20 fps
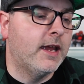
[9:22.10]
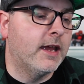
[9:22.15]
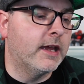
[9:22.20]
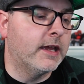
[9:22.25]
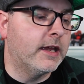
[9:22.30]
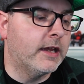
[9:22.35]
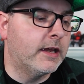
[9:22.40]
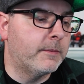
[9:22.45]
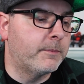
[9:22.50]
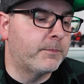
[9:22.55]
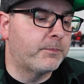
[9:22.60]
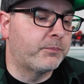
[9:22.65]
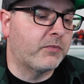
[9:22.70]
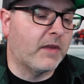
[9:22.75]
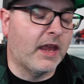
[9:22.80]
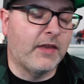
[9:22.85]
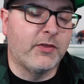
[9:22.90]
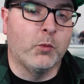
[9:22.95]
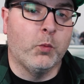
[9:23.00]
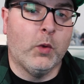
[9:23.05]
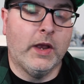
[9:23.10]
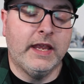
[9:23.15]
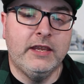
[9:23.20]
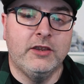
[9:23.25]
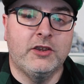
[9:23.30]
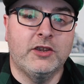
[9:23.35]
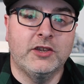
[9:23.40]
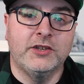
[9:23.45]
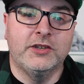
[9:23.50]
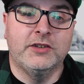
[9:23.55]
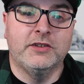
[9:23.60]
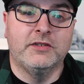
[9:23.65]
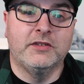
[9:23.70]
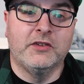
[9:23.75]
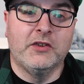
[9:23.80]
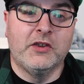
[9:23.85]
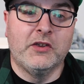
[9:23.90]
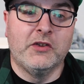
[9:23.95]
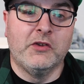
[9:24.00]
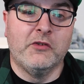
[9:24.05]
And the way you can
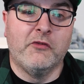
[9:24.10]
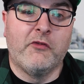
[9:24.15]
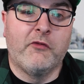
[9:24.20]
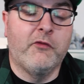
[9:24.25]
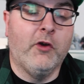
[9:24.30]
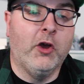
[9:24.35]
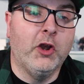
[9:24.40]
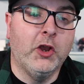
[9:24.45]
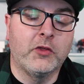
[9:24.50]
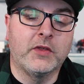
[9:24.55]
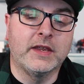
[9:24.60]
follow